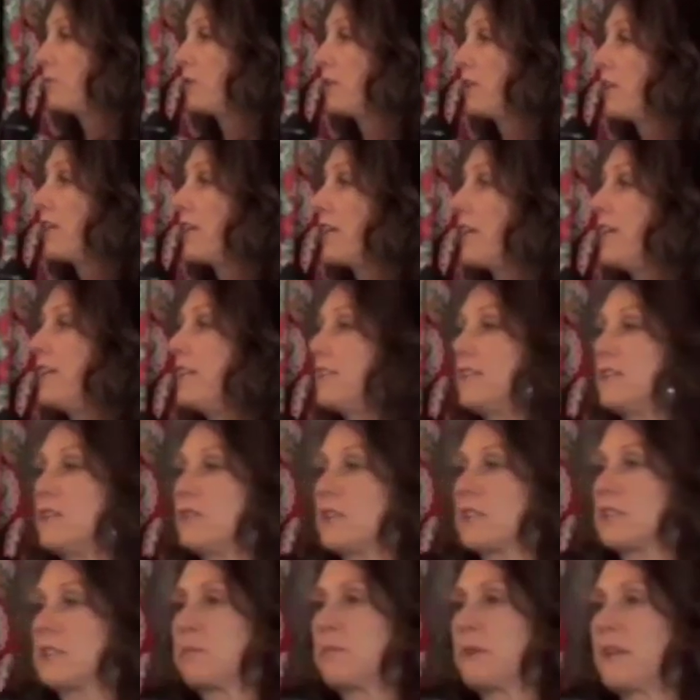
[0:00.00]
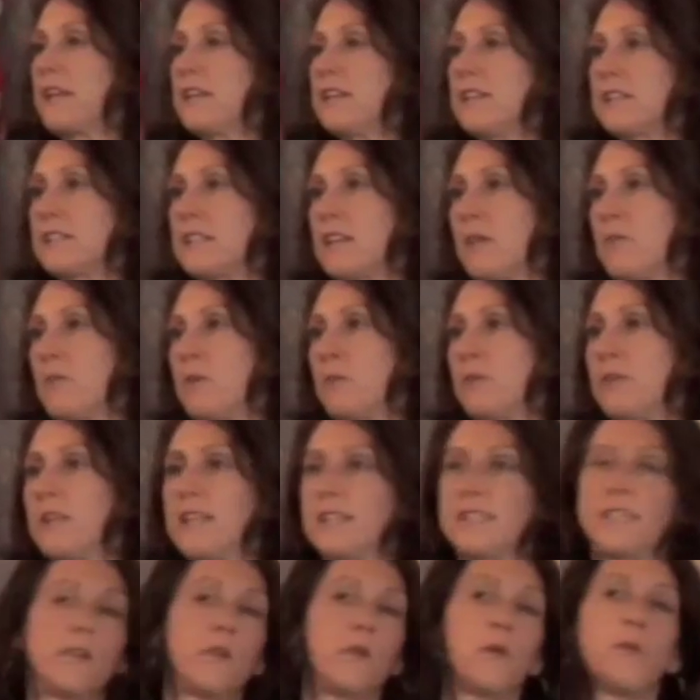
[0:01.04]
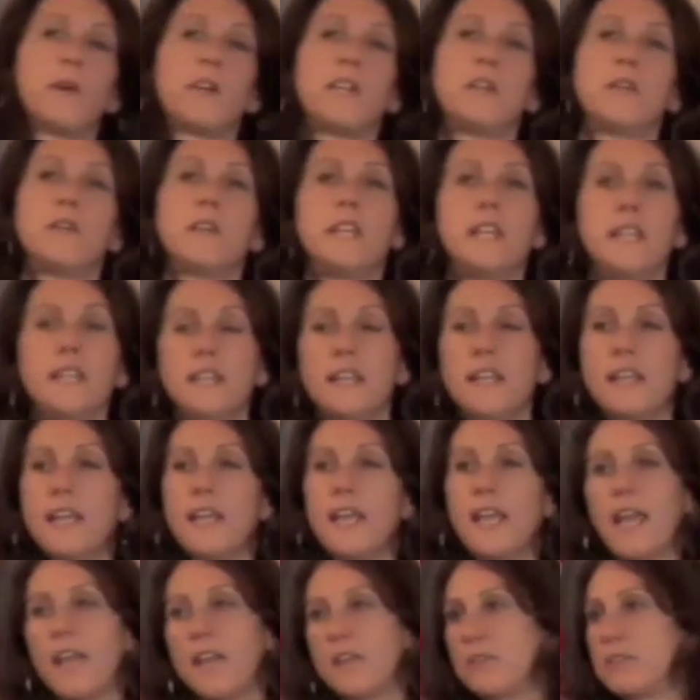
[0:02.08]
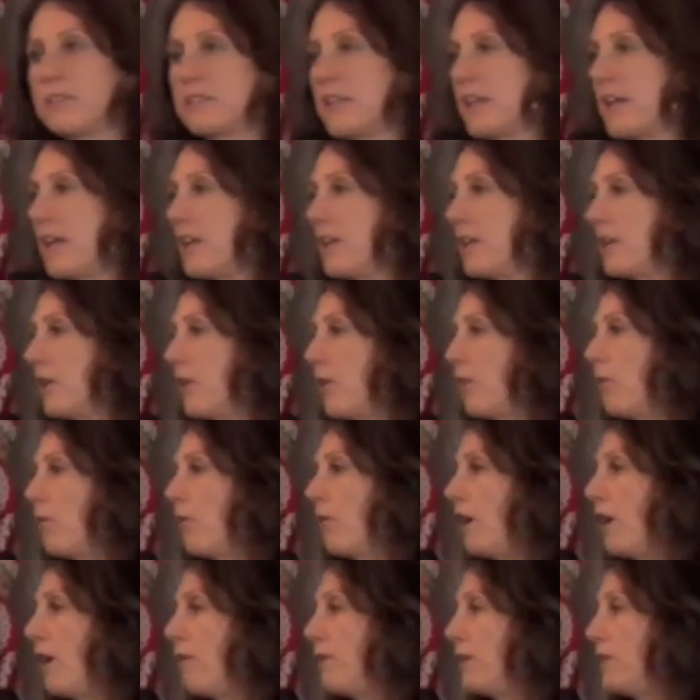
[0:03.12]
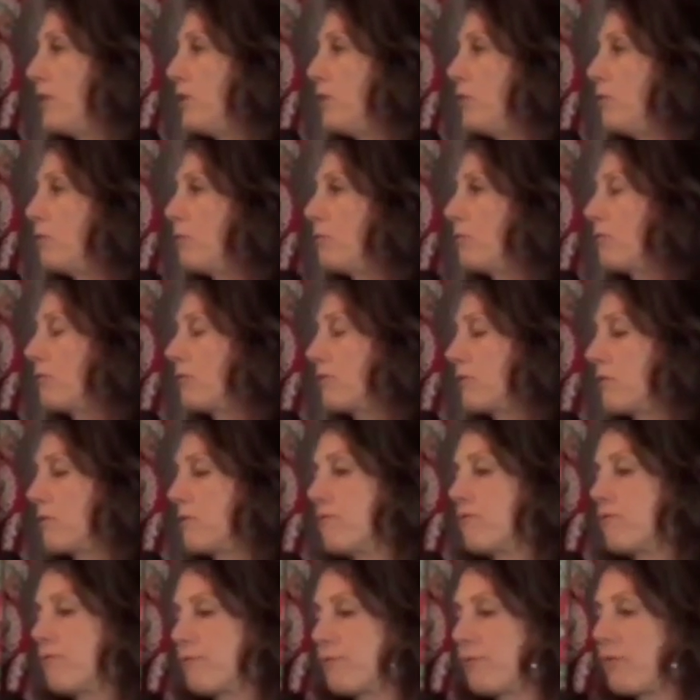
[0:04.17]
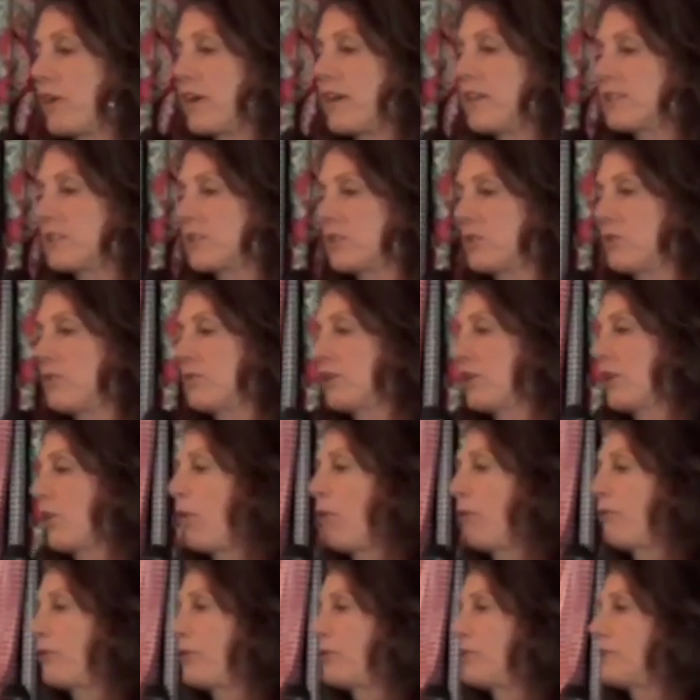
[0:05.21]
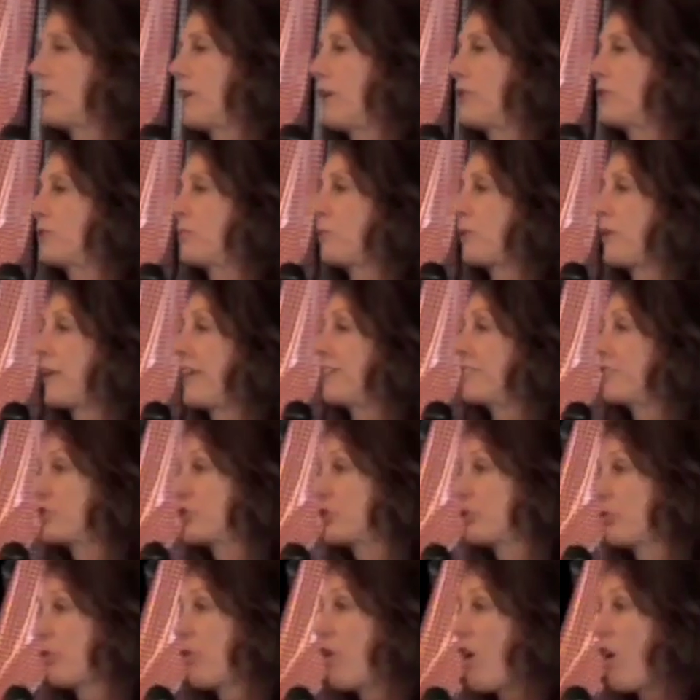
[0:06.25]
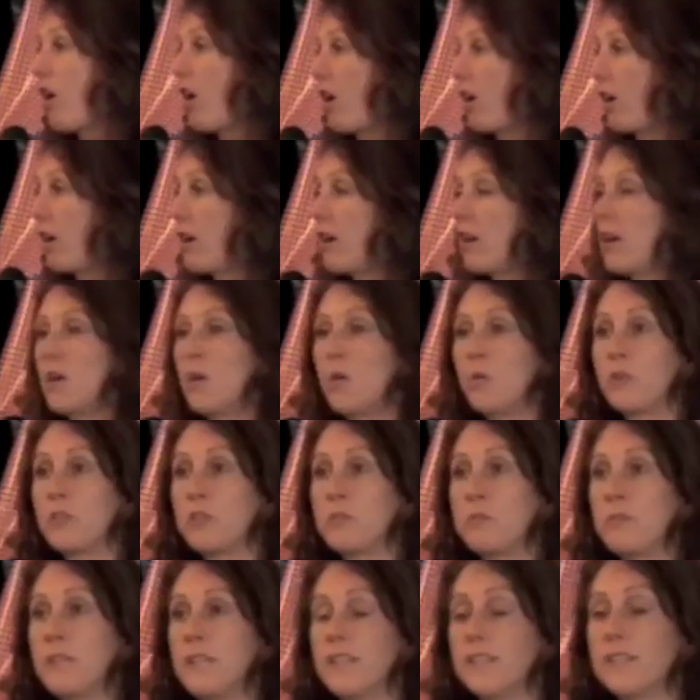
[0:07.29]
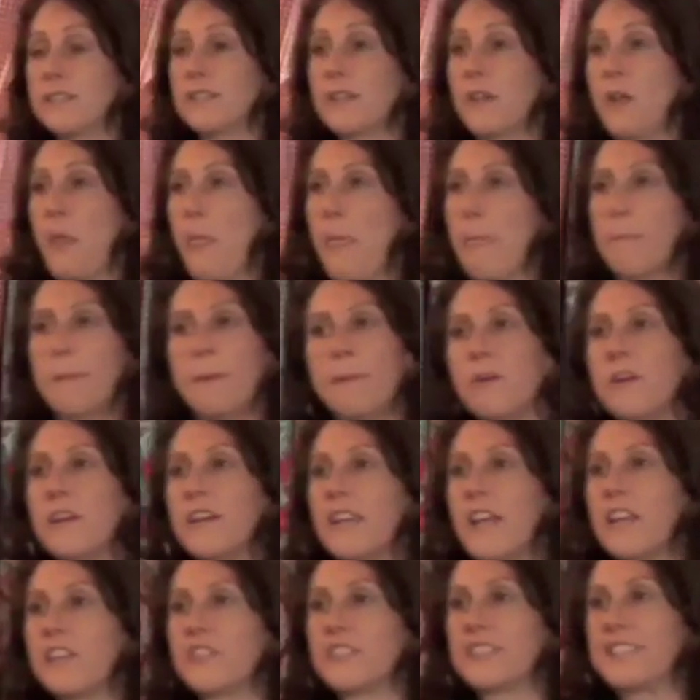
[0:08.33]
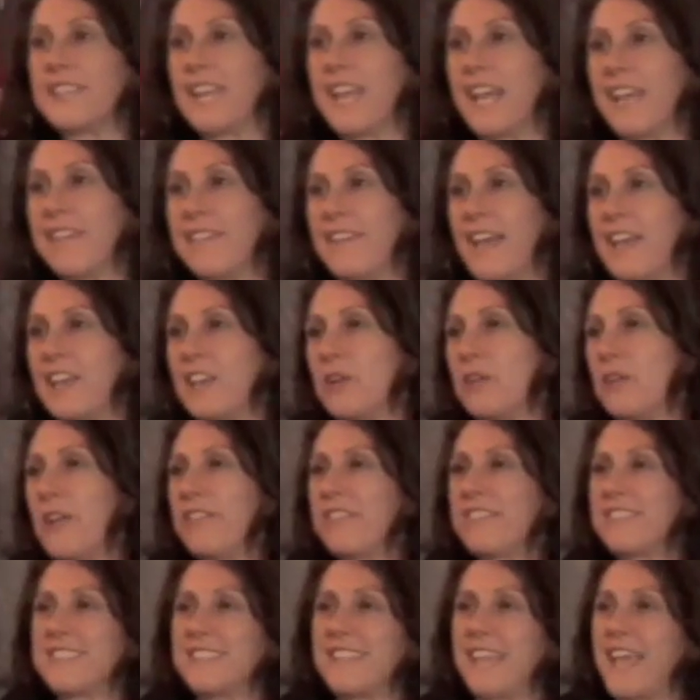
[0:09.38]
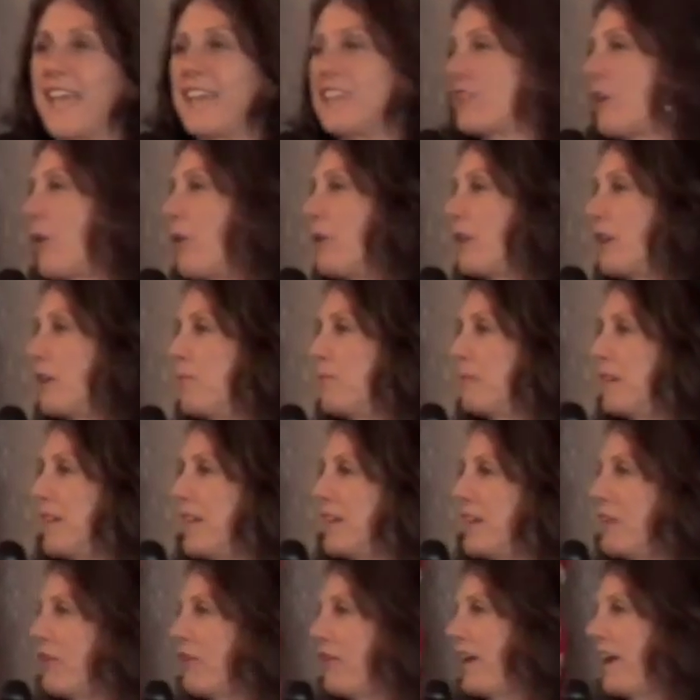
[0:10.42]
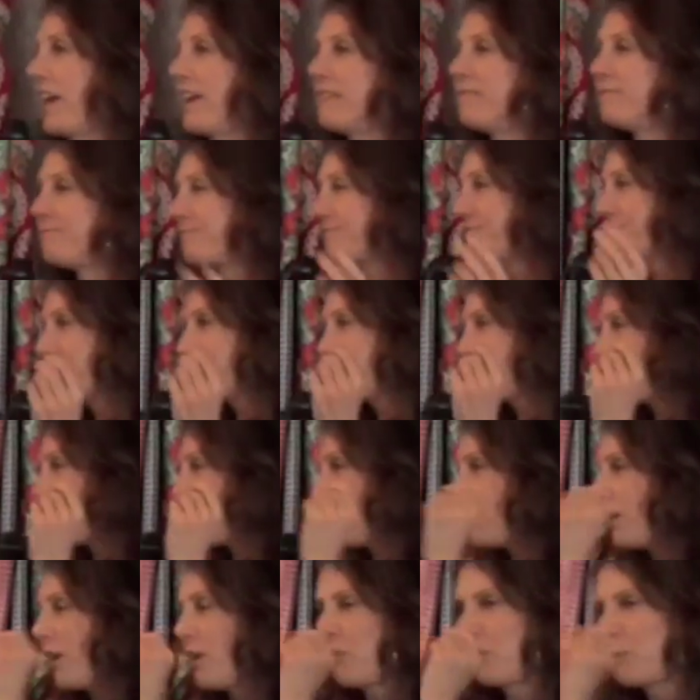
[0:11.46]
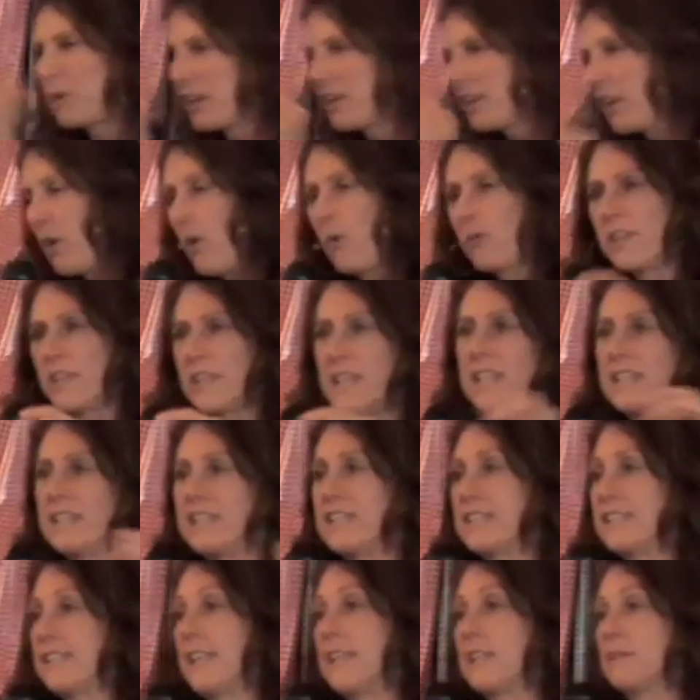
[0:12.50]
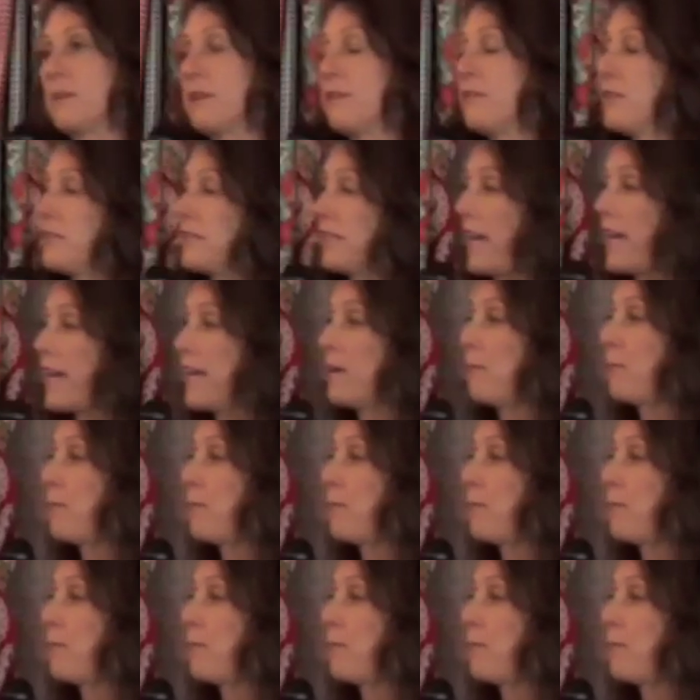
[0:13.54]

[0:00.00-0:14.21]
really easy to explain to someone when they say, well, what do you eat? And you say, you know, a new phrase they're using in Whole Foods now is plant strong, which means people can understand that. You don't have to say I don't eat meat or I only eat these things, but if you say I eat